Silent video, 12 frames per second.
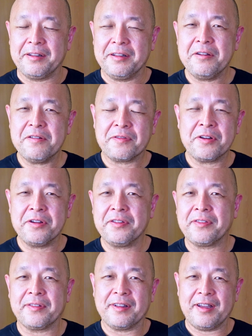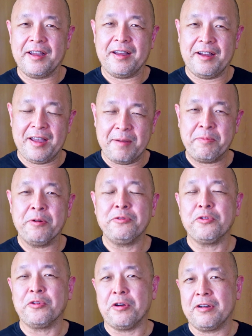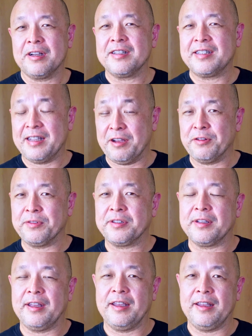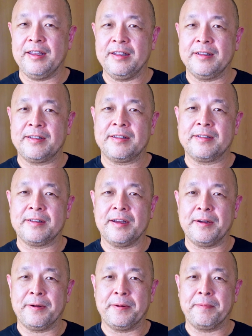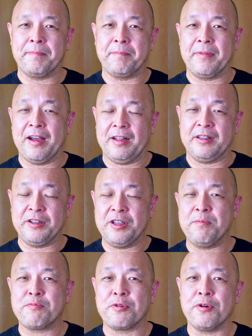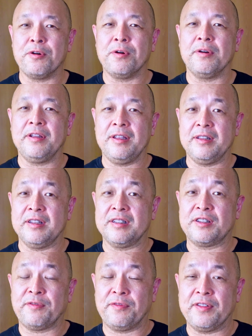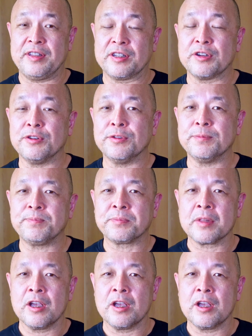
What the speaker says: Now, of course, Apple no longer sells its 13 Pro in its physical